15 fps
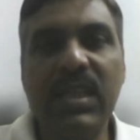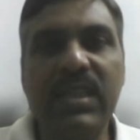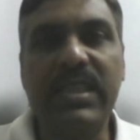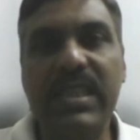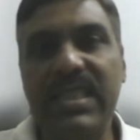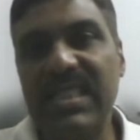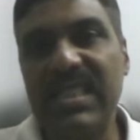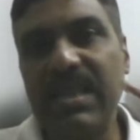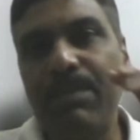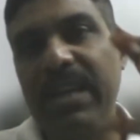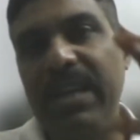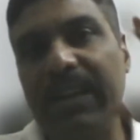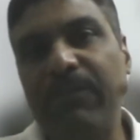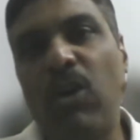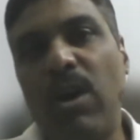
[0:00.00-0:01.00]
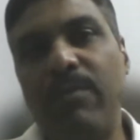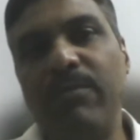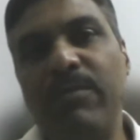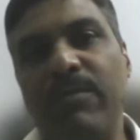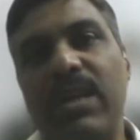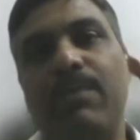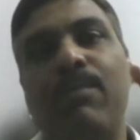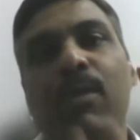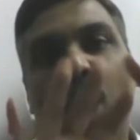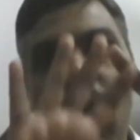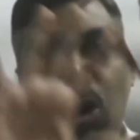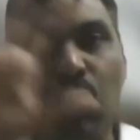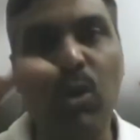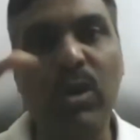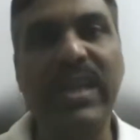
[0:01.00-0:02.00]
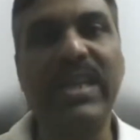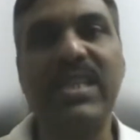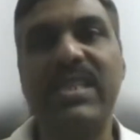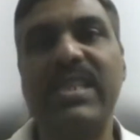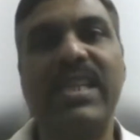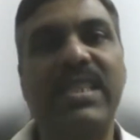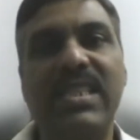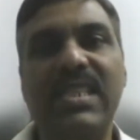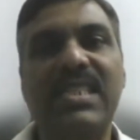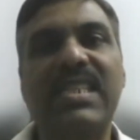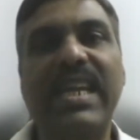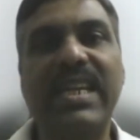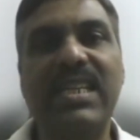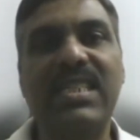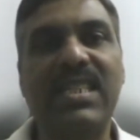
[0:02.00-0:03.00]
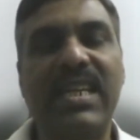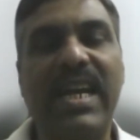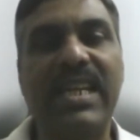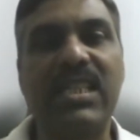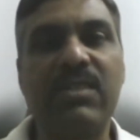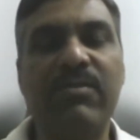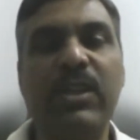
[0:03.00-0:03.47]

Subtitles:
This is a platform where block coding is there, just like Scratch.